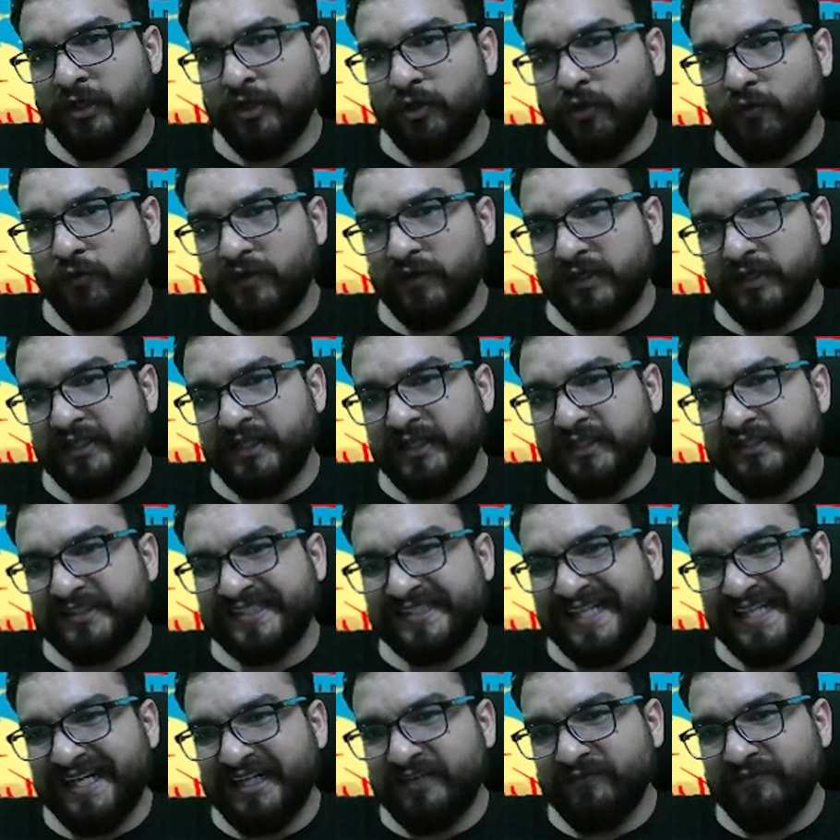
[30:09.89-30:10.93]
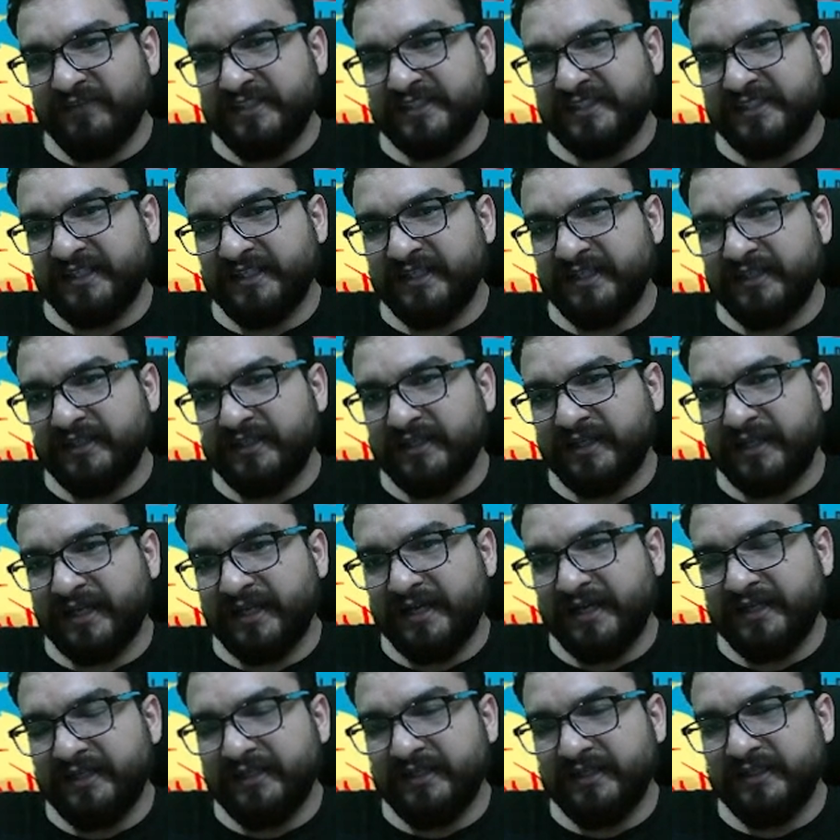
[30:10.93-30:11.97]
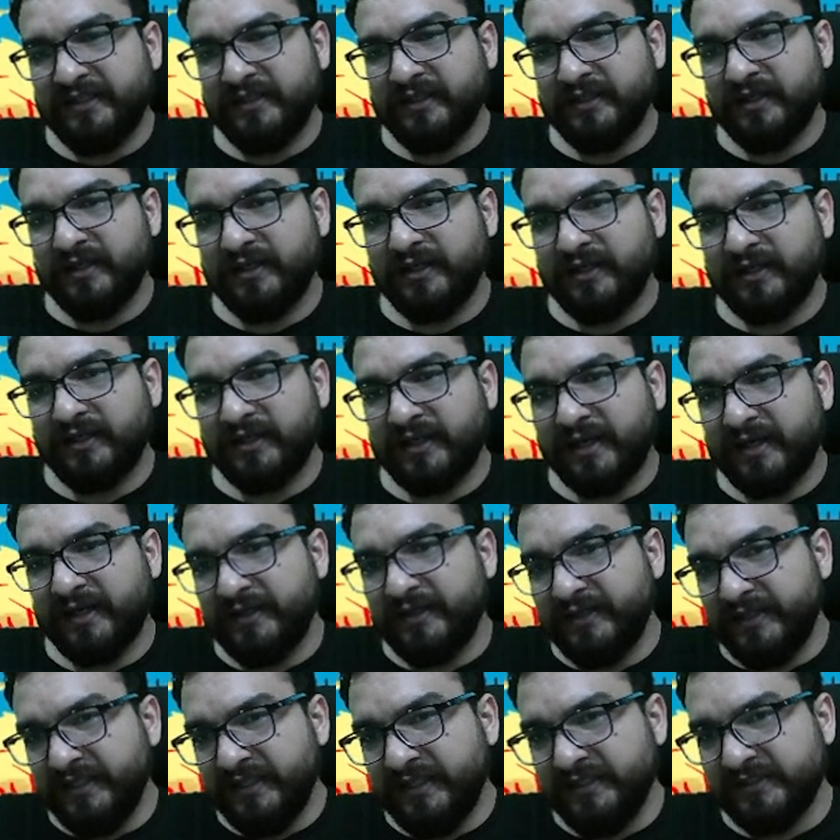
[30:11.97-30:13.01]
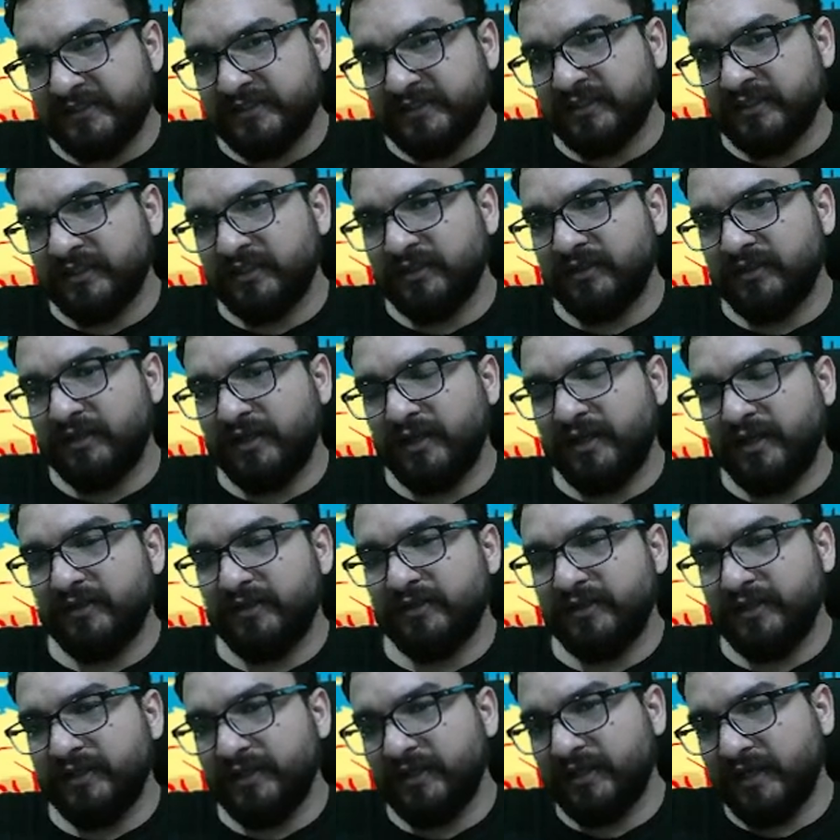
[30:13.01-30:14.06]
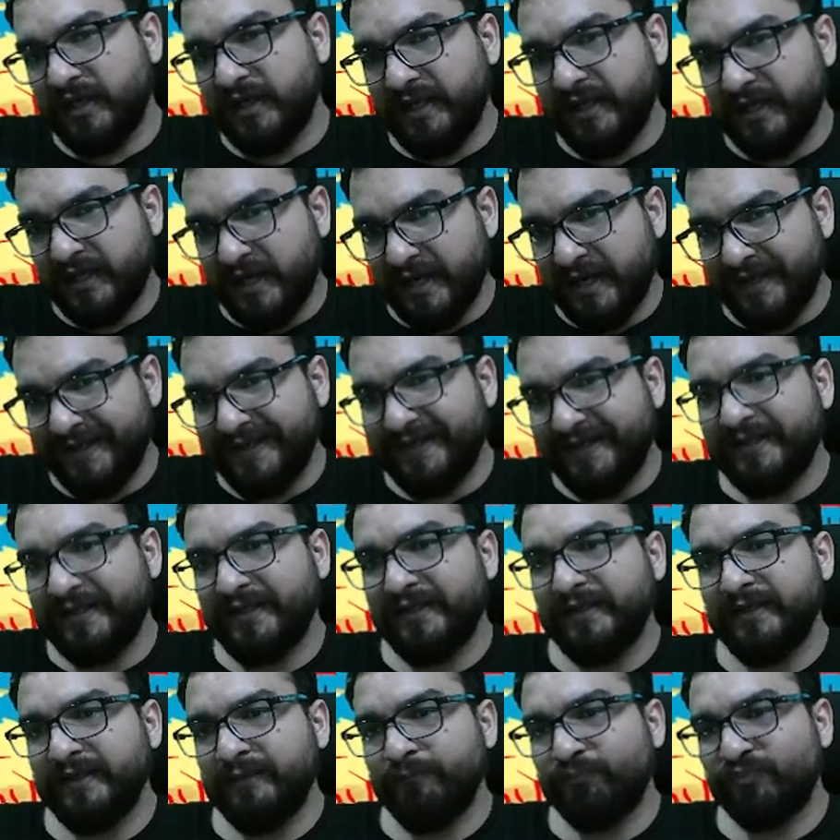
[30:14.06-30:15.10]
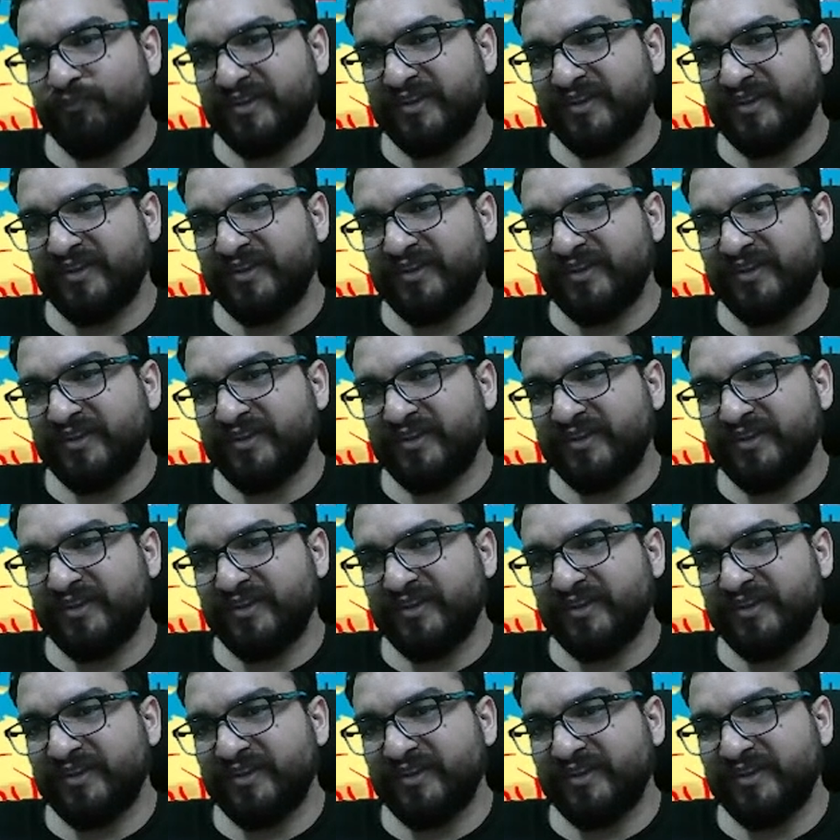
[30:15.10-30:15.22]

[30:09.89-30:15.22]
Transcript: Over then, Saint Vincent and the Grenadines, inka ek island hai ye.